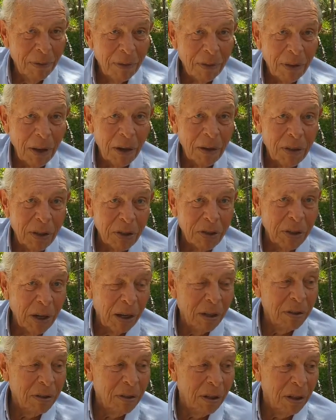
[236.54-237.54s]
take the
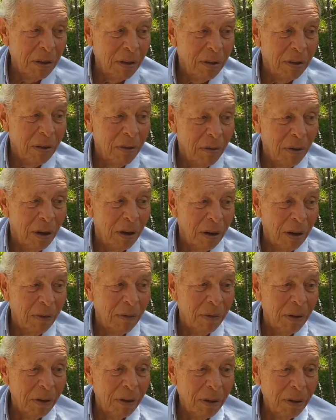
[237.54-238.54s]
chance that you are
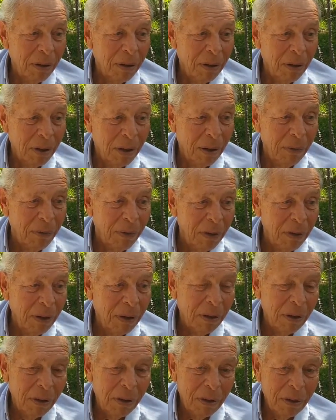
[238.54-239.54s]
giving, given
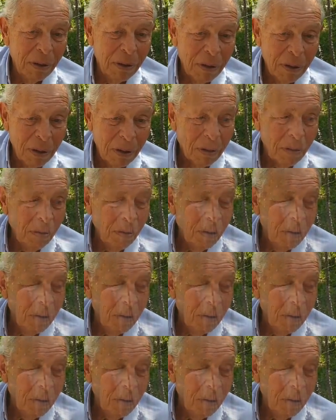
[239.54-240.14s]
and do